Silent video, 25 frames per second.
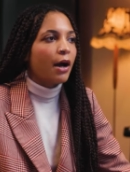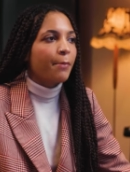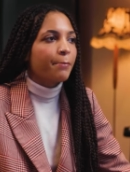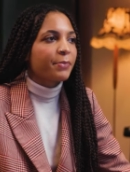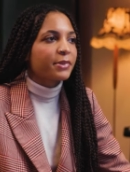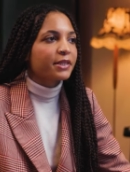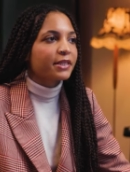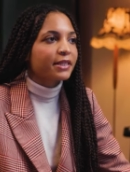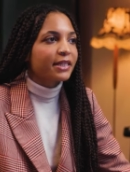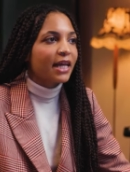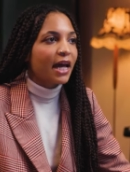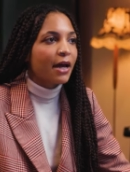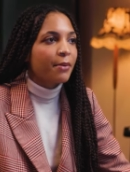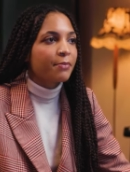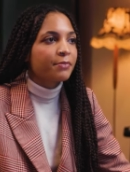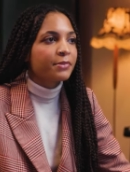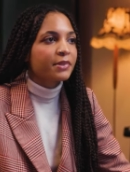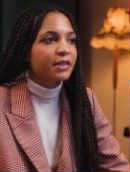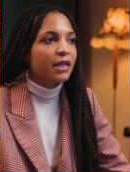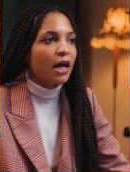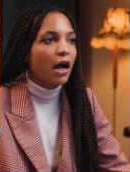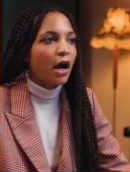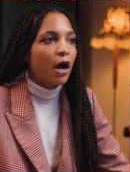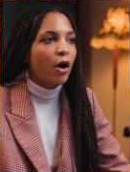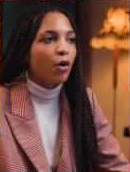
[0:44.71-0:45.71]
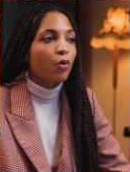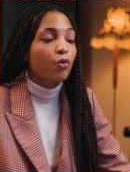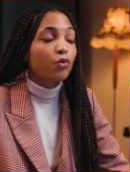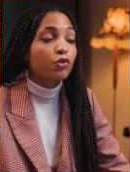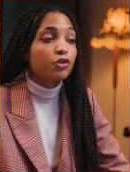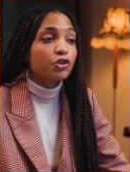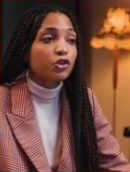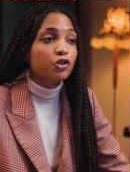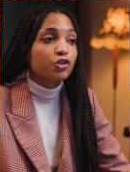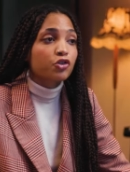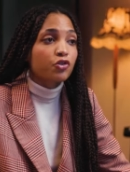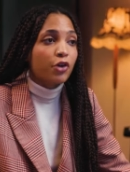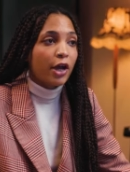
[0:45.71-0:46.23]
Stems are
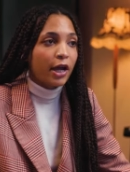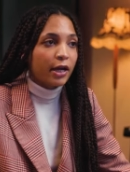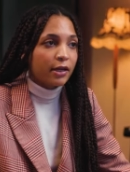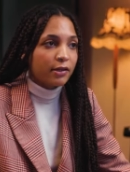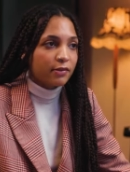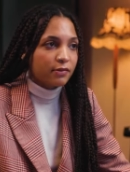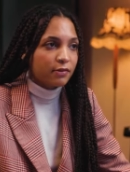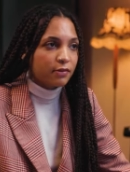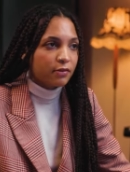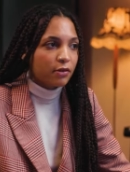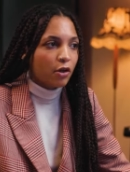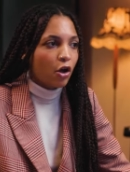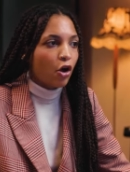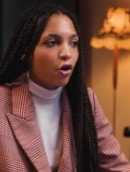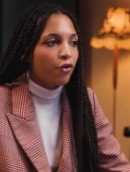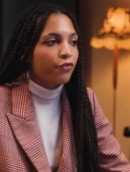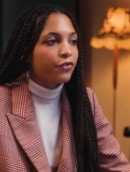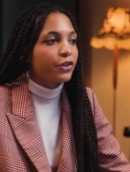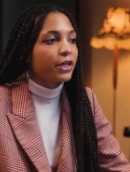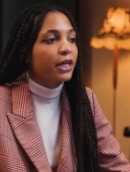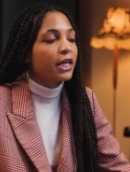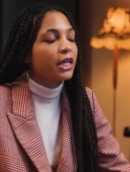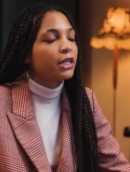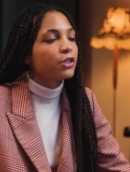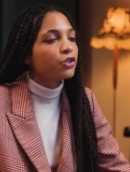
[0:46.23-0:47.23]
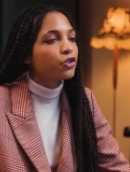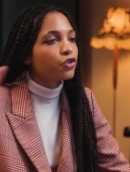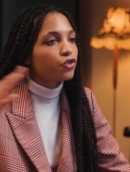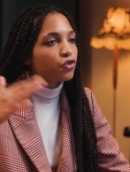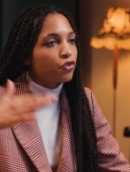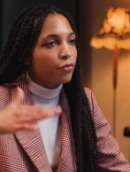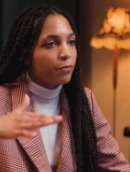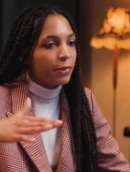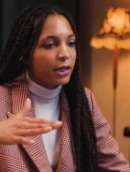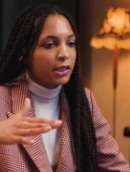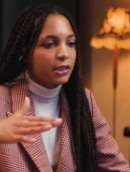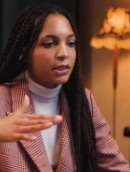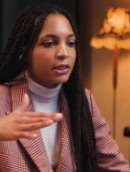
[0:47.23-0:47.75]
audio tracks of the
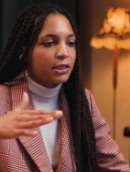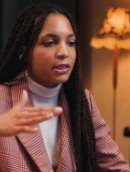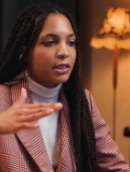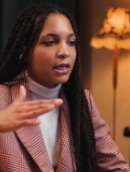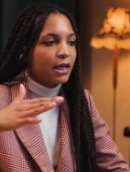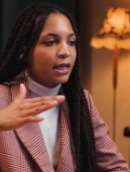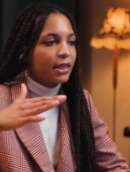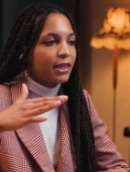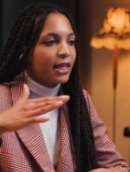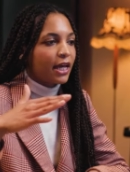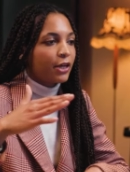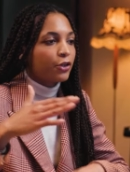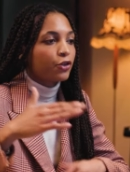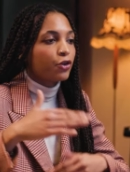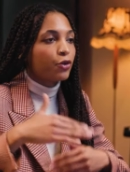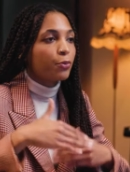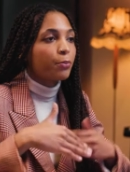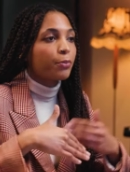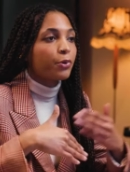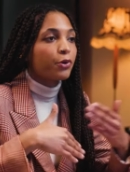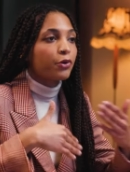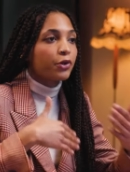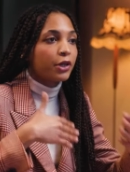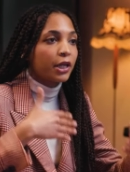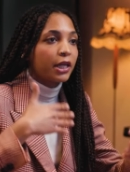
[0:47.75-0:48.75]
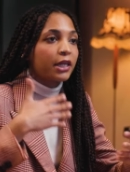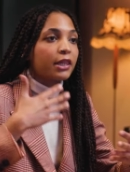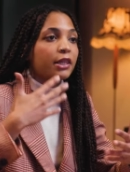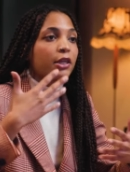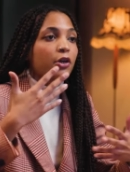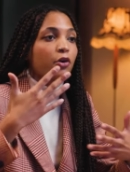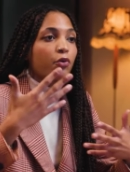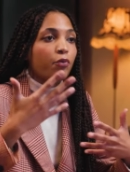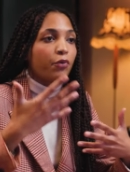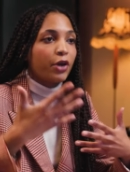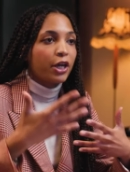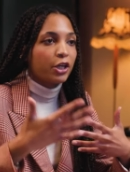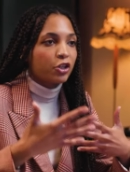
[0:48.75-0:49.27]
instruments that you put in the
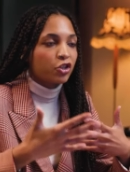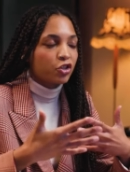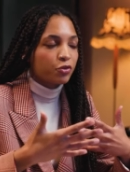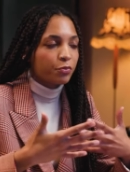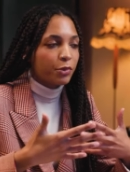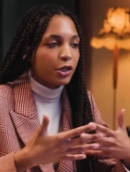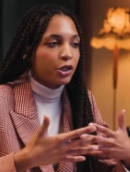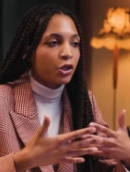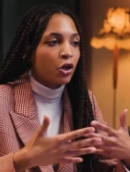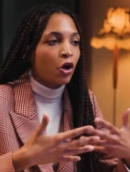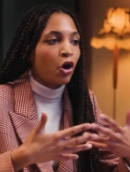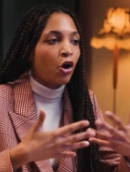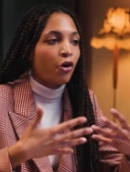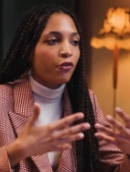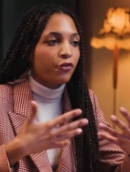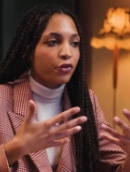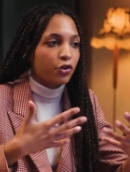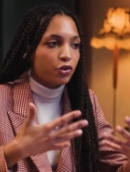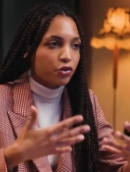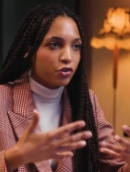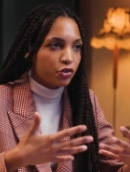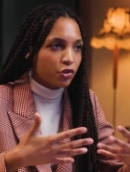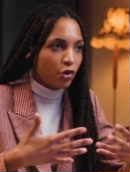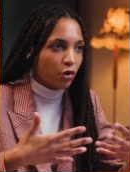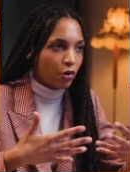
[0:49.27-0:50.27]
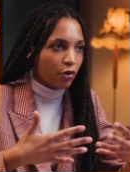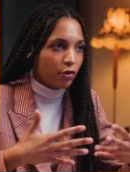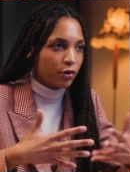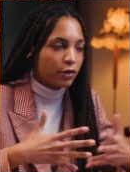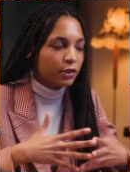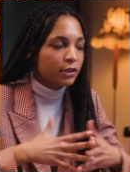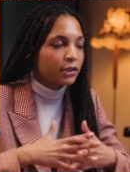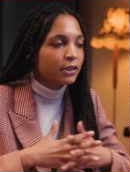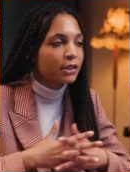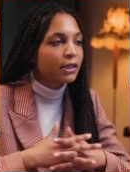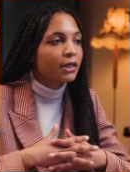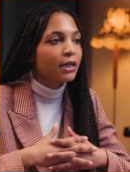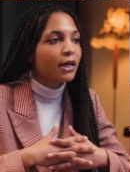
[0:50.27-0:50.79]
arrangement of your song.